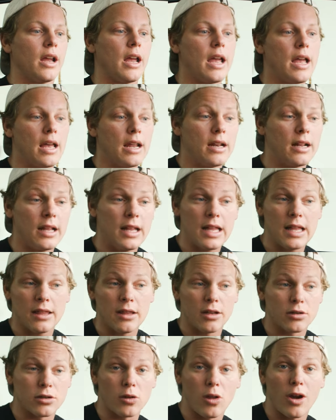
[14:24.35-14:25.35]
And it,
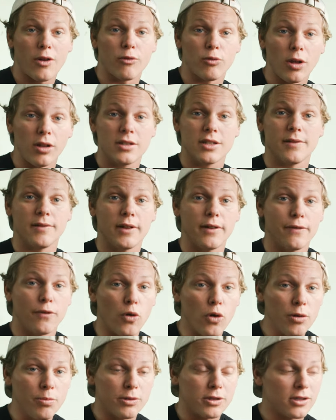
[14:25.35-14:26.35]
there's a lot of relatively
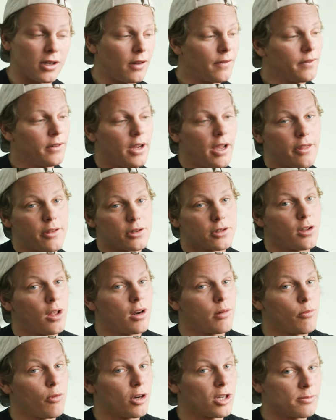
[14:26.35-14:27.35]
affordable stuff, and there's a lot
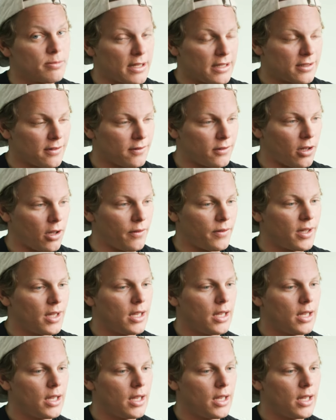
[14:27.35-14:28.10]
of more expensive stuff.